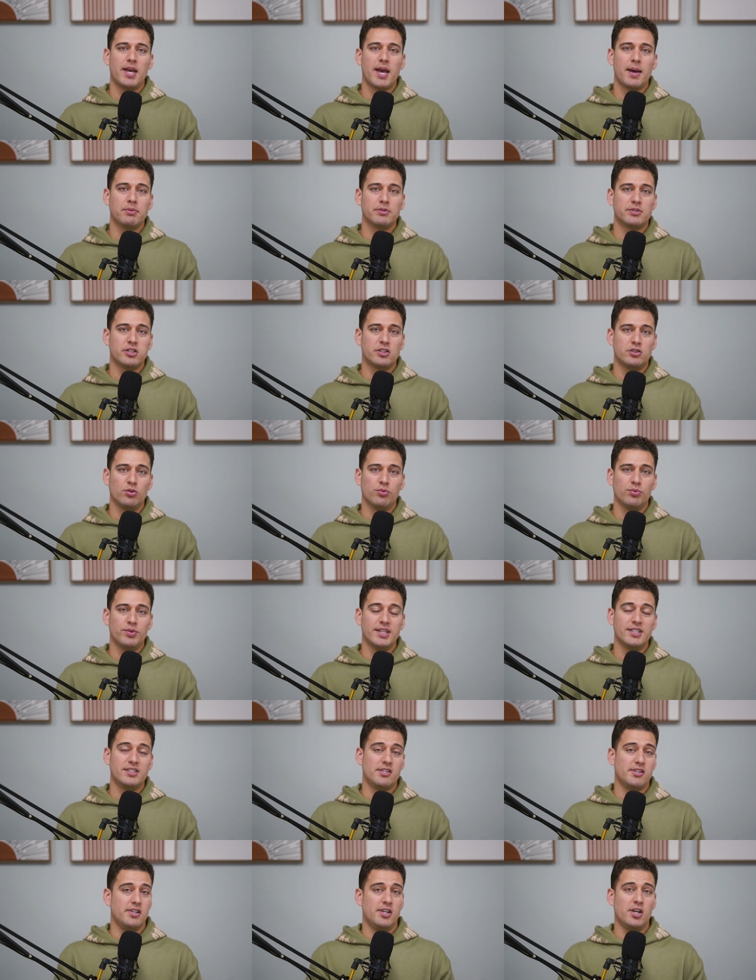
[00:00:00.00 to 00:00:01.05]
able to do
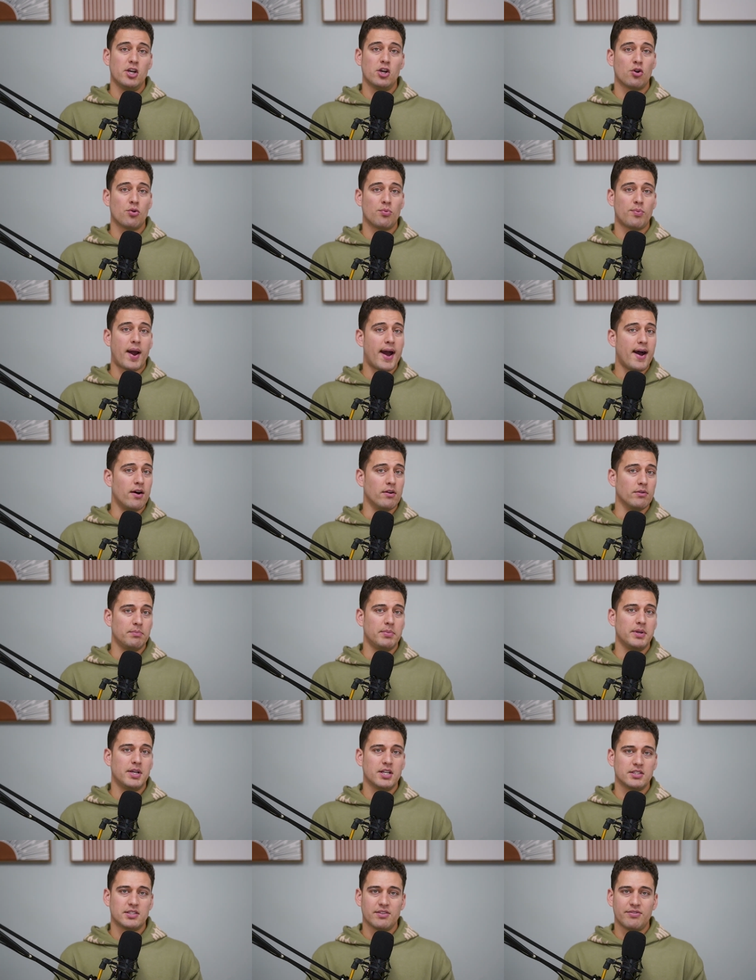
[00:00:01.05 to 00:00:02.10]
this year round
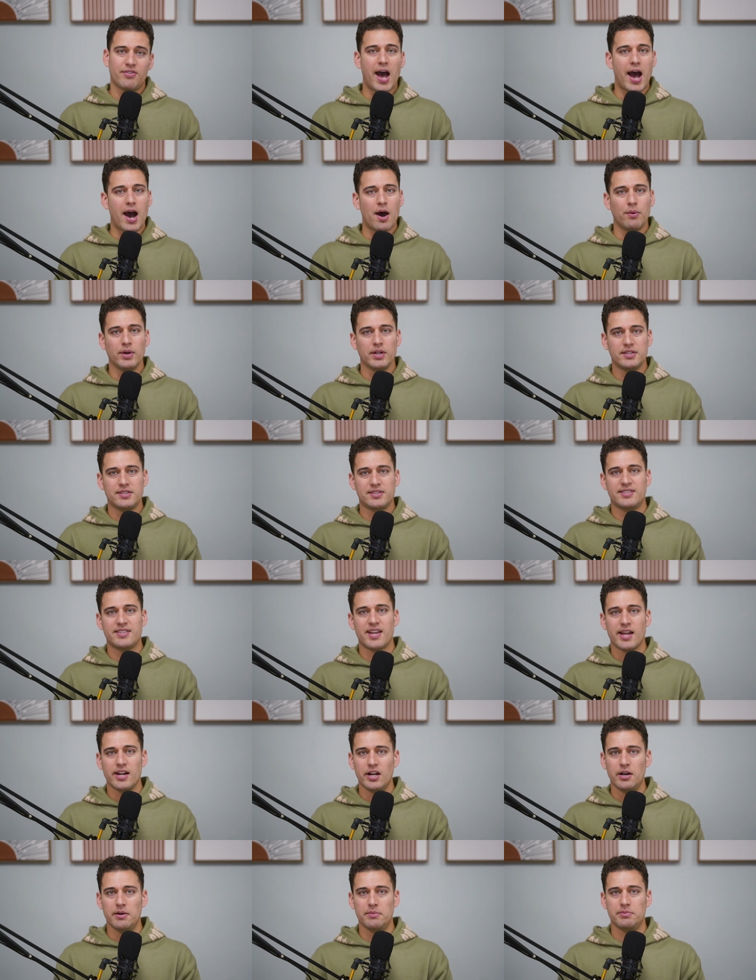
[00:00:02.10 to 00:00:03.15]
because of how it's set
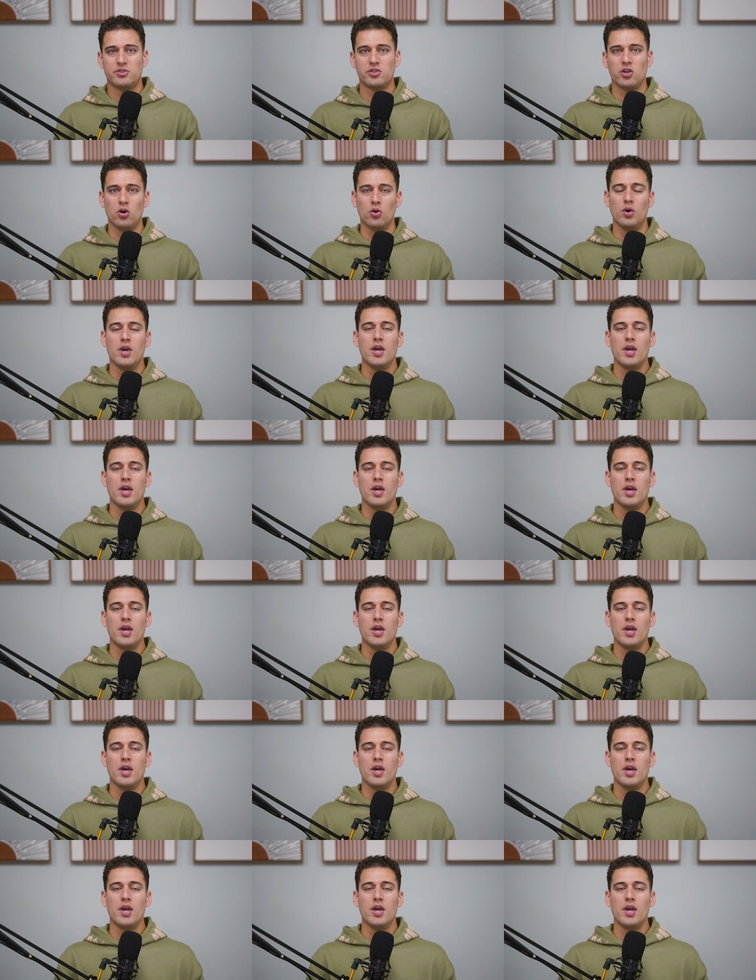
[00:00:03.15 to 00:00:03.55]
up. So